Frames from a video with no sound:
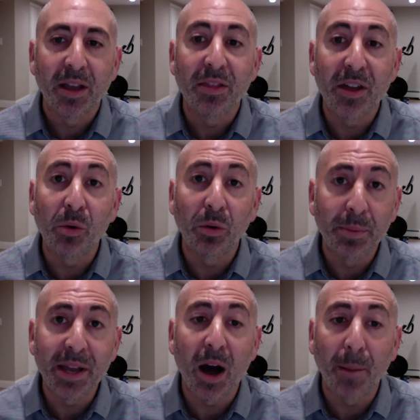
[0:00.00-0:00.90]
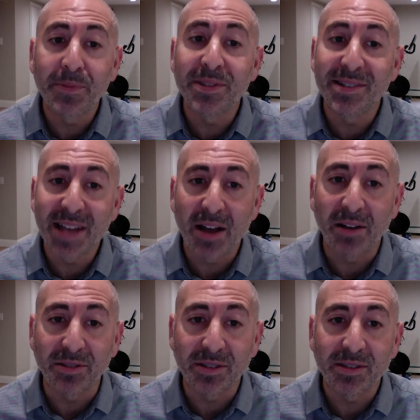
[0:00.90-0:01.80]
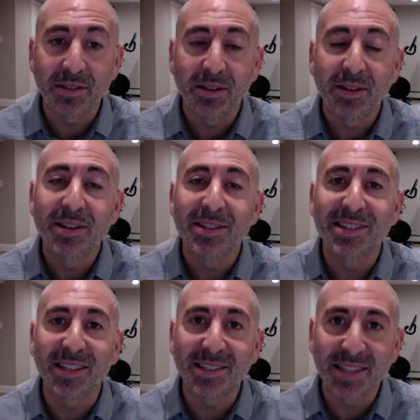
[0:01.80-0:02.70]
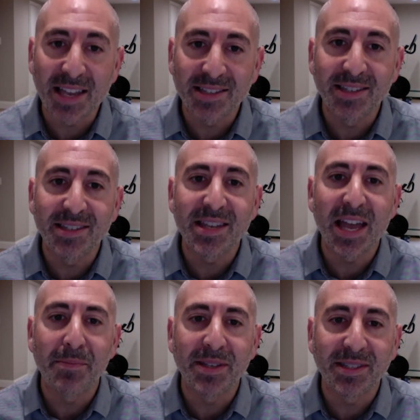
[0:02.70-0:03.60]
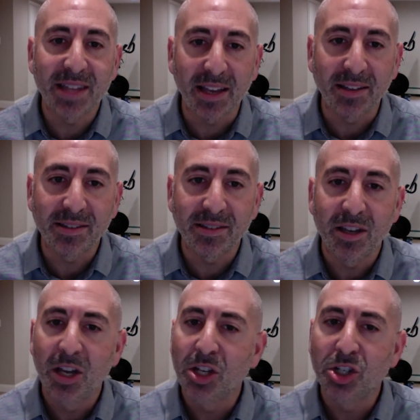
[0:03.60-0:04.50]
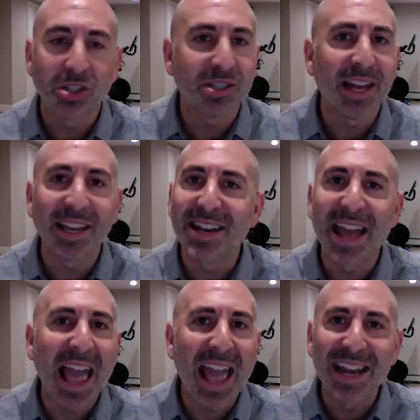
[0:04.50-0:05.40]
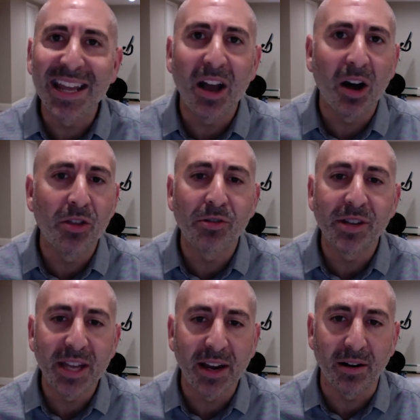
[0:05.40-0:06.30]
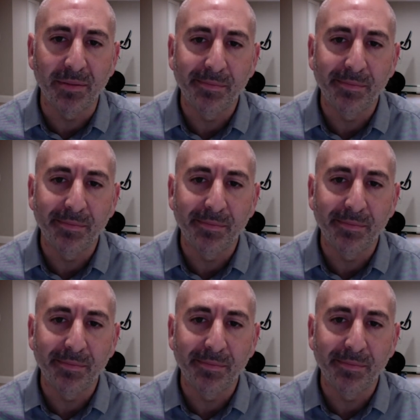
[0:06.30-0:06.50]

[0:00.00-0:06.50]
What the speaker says: There will be ups and downs, successes and mistakes, just like in any other year.